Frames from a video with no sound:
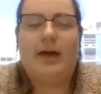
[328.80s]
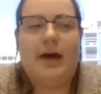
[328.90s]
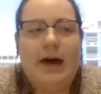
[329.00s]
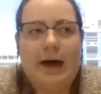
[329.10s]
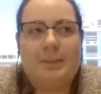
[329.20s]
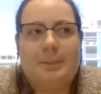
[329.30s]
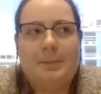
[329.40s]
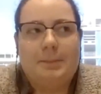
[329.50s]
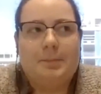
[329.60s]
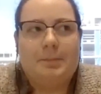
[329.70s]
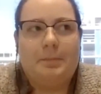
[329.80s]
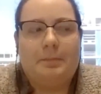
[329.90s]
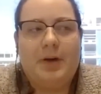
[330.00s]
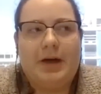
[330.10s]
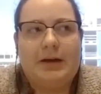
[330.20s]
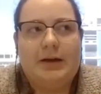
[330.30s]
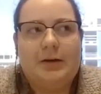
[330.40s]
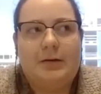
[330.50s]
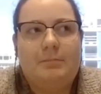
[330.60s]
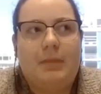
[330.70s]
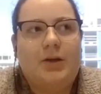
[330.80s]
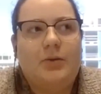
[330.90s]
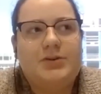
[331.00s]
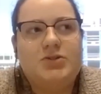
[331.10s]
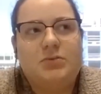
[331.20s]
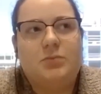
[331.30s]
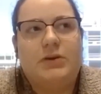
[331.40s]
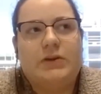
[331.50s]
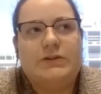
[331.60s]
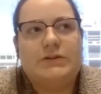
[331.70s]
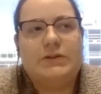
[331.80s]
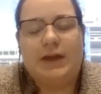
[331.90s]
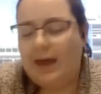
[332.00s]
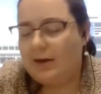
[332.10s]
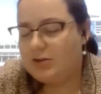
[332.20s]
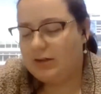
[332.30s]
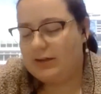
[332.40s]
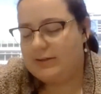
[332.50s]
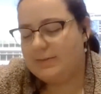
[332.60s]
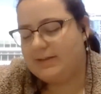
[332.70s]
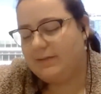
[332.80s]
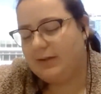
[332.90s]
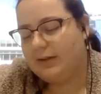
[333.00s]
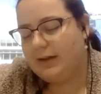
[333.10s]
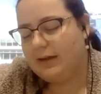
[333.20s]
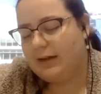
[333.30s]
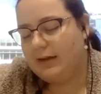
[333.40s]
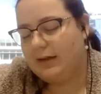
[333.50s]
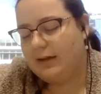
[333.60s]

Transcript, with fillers: Um, but my question was actually specifically